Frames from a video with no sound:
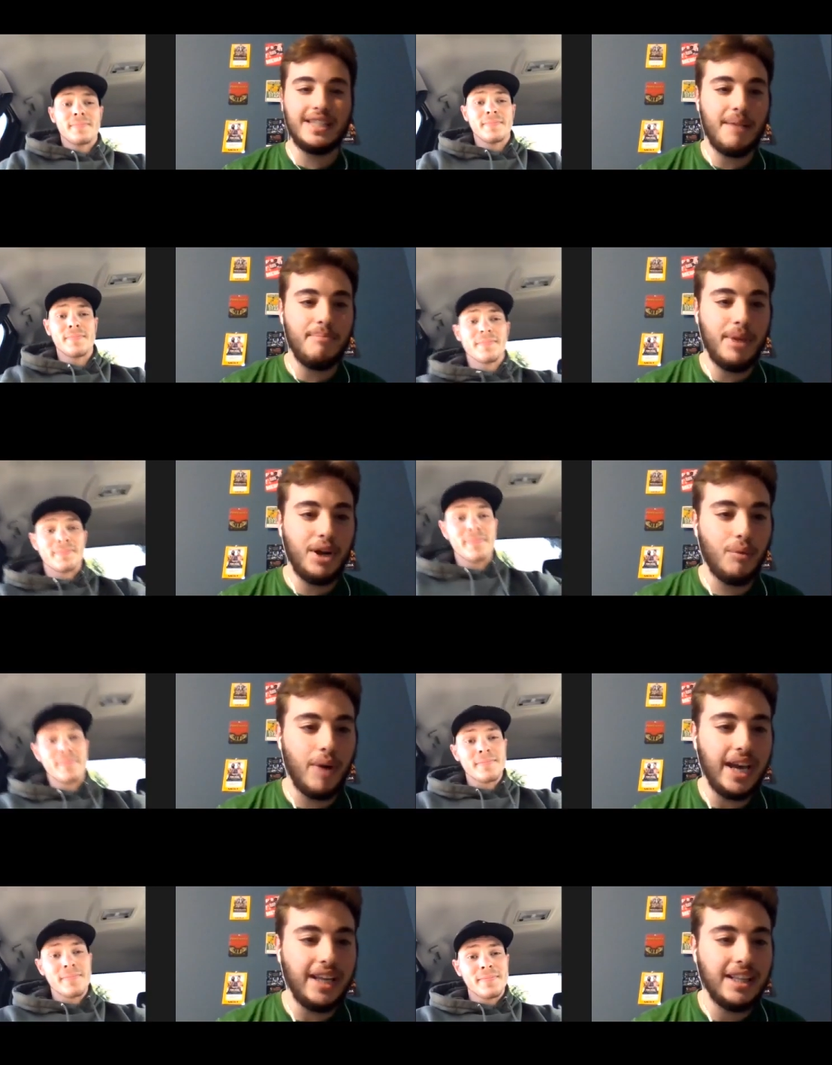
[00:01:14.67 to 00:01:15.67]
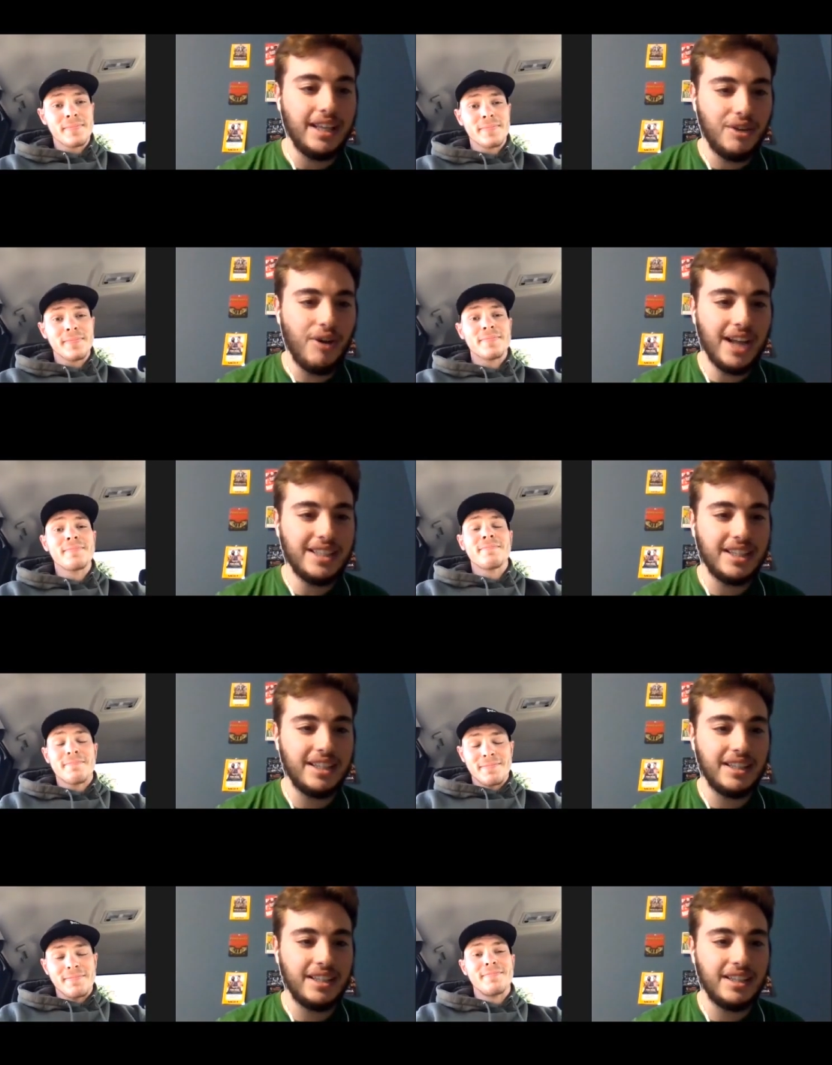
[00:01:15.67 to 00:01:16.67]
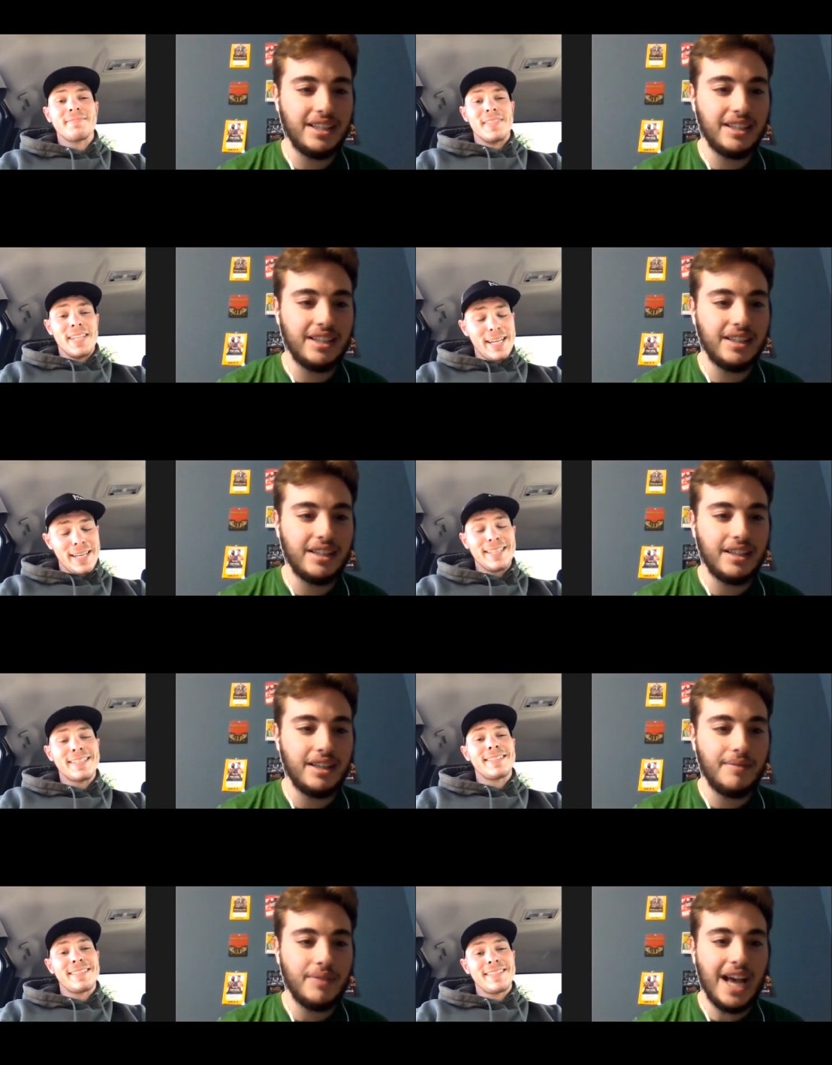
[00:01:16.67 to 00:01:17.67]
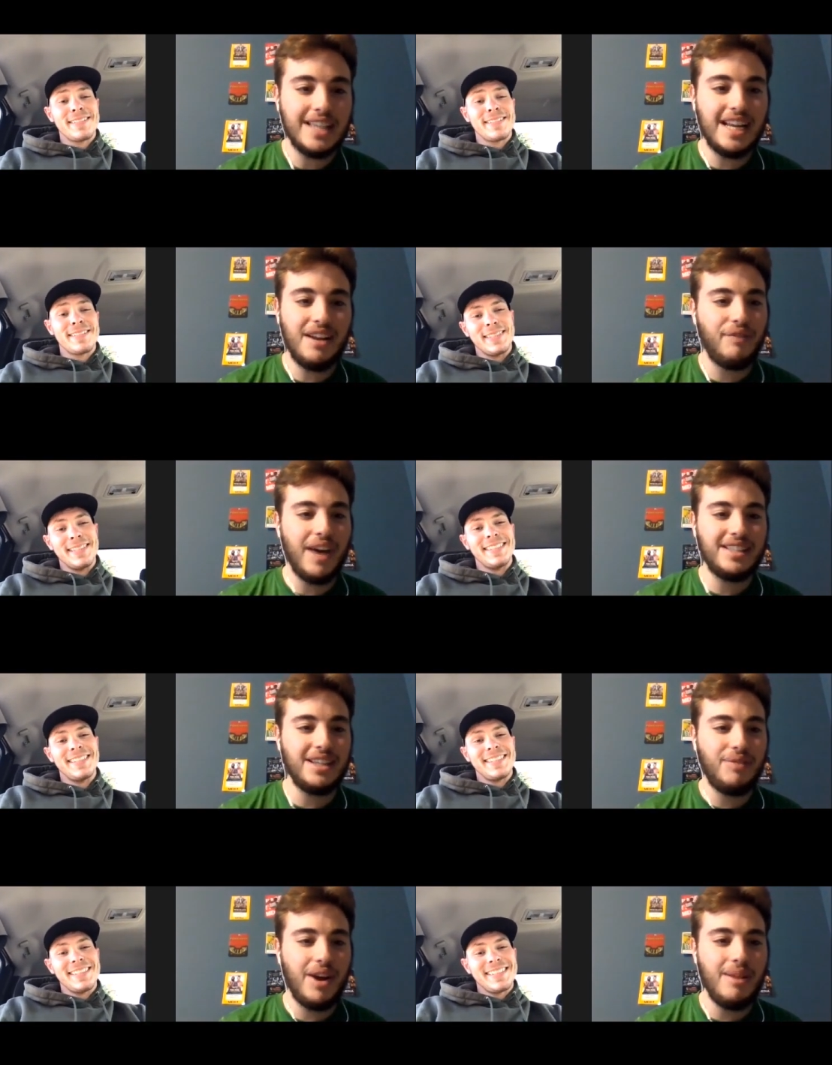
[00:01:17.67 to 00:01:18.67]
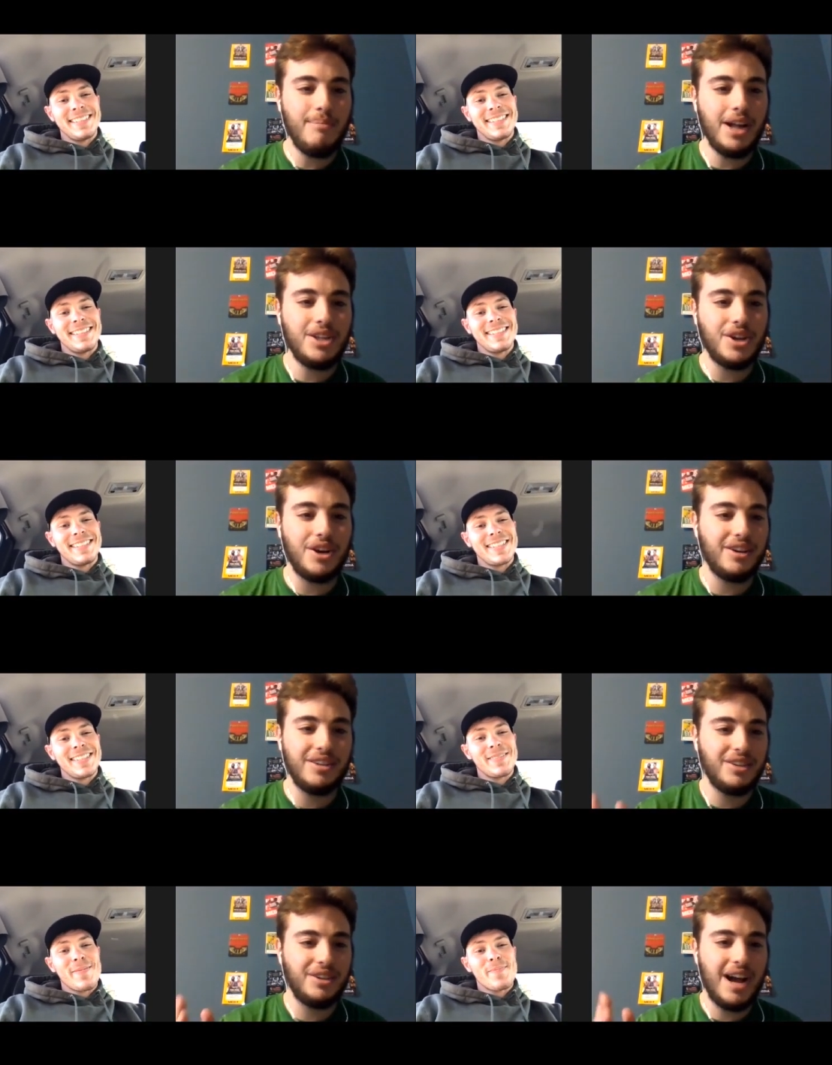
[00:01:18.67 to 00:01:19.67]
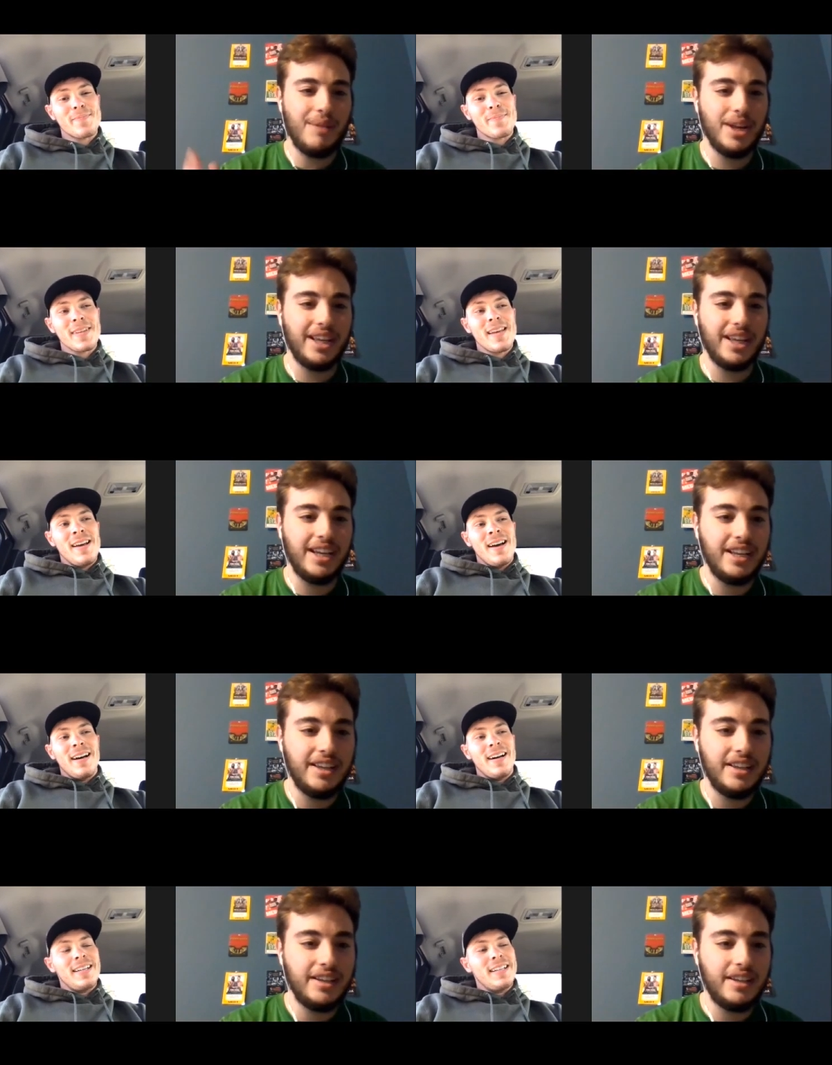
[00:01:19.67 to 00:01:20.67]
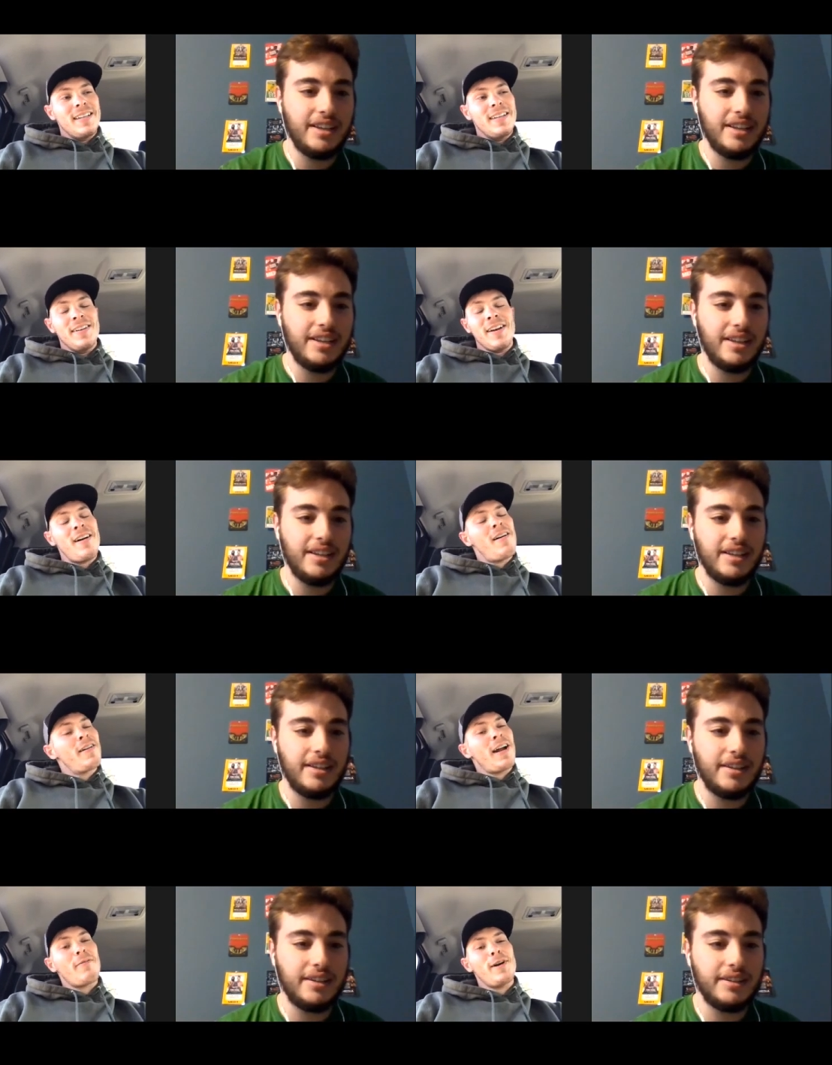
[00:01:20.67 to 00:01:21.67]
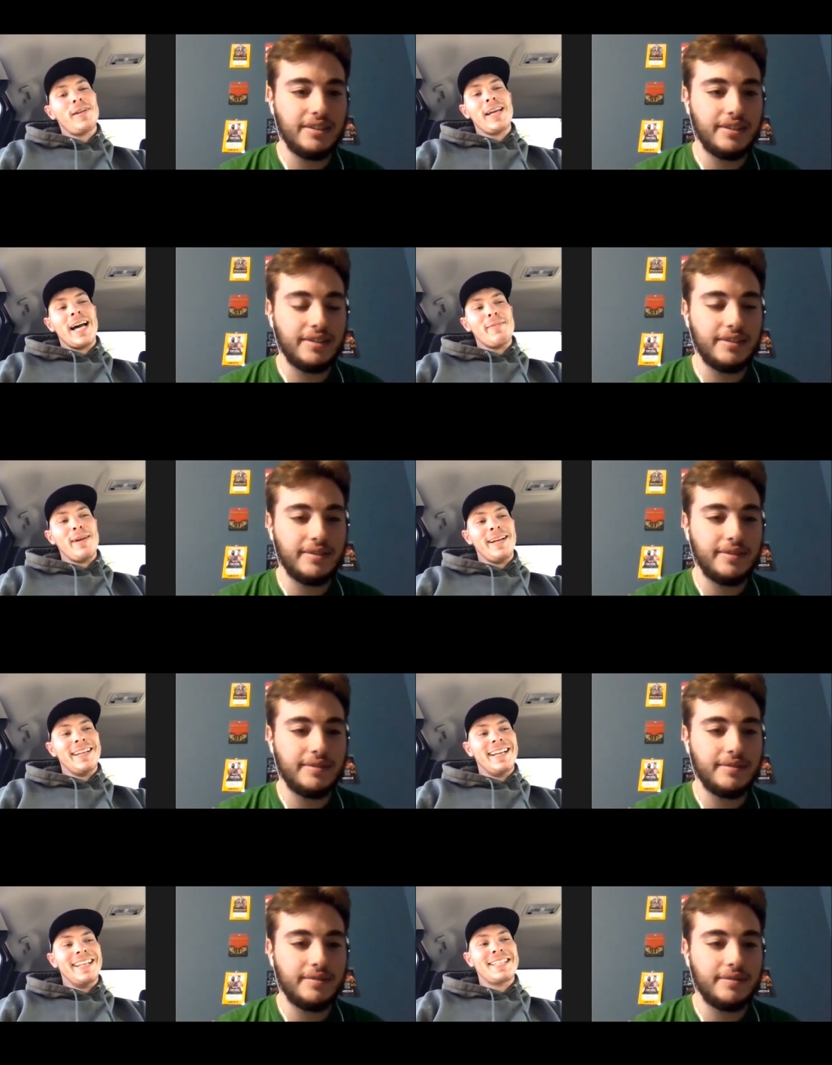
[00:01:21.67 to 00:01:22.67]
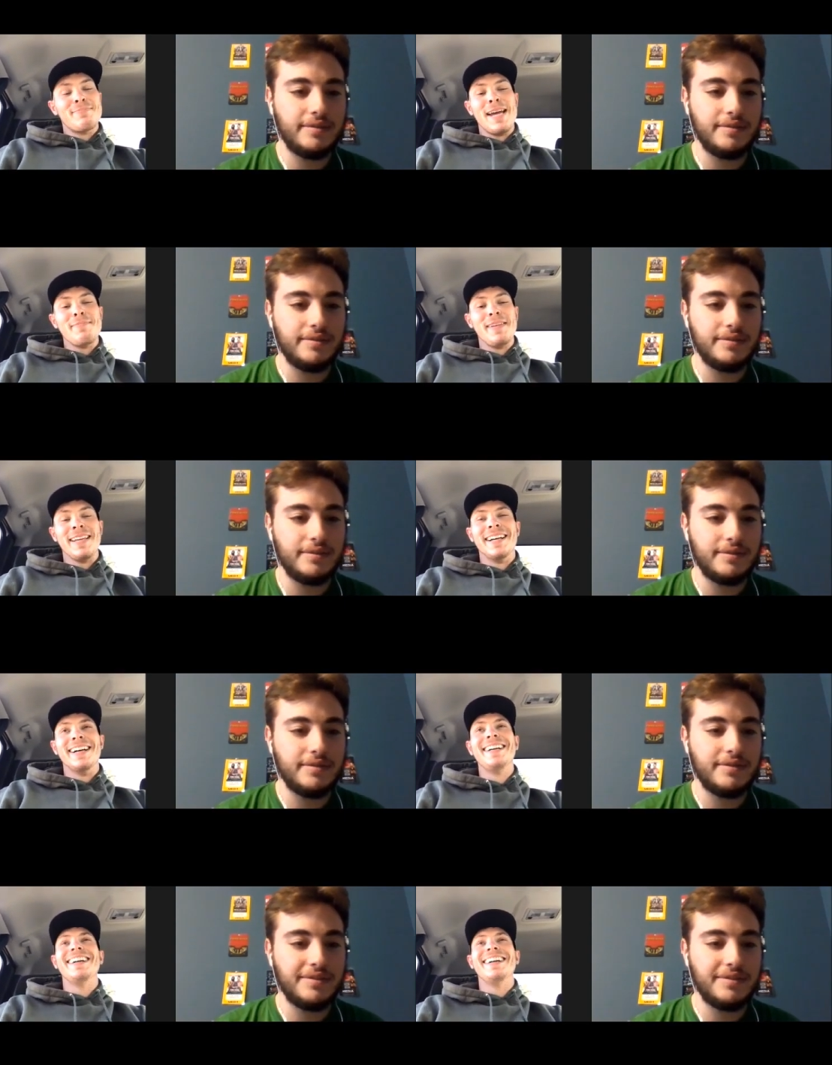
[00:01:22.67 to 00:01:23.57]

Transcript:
Speaker 1: is at middleweight, correct? It is. Has that affected very much, or or not
Speaker 2: really? No, not really. I mean, it's made me uh, a,